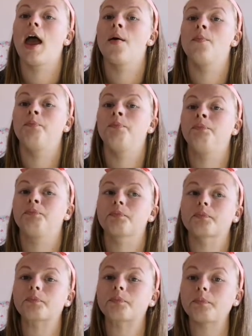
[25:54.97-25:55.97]
Um,
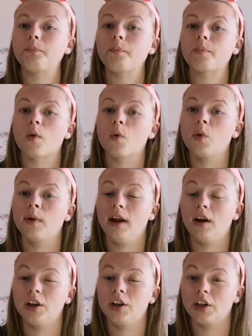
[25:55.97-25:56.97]
we
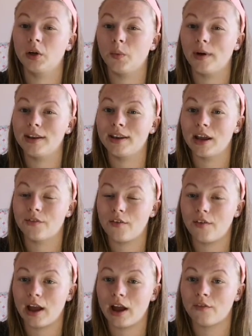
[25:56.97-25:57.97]
were going to do a never
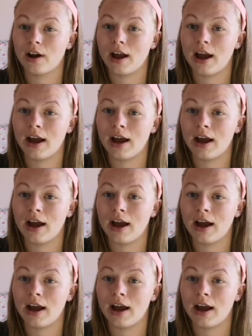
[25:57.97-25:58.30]
have I ever